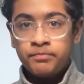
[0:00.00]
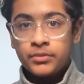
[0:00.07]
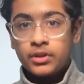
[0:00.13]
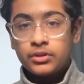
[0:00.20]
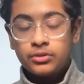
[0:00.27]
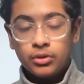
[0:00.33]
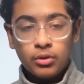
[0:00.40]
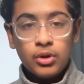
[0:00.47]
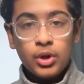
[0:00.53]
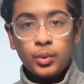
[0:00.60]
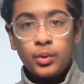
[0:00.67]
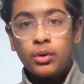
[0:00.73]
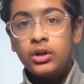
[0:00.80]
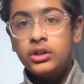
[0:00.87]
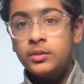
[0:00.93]
So we're
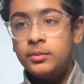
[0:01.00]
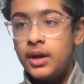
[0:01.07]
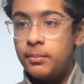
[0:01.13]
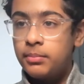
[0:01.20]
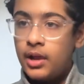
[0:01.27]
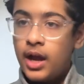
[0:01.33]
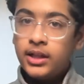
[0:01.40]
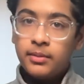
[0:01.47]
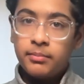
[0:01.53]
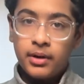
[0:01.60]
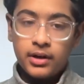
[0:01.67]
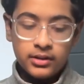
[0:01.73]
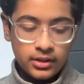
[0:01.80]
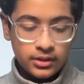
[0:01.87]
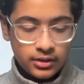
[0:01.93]
going to be applying the
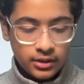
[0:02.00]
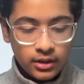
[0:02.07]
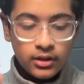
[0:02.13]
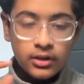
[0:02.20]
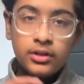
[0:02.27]
barycenter